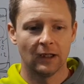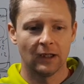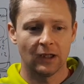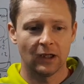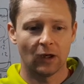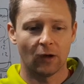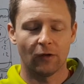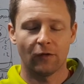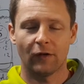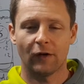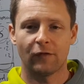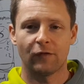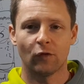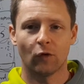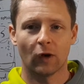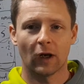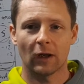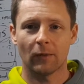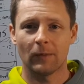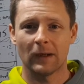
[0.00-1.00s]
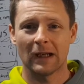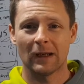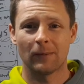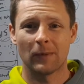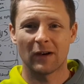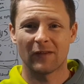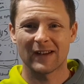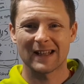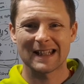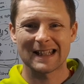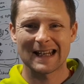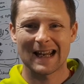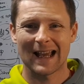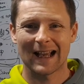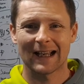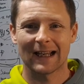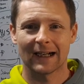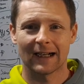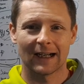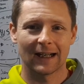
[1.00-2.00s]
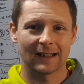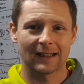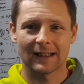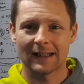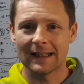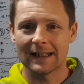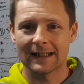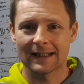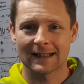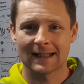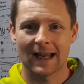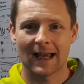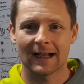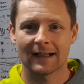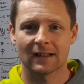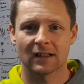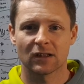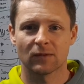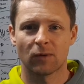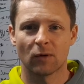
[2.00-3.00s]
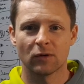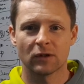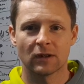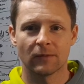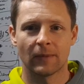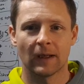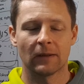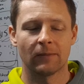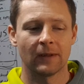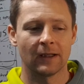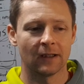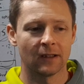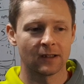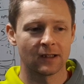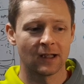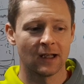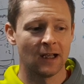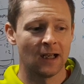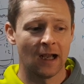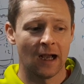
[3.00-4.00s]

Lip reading: if you're like me, a bit of a snacker, I like to eat snacks as opposed to big meals.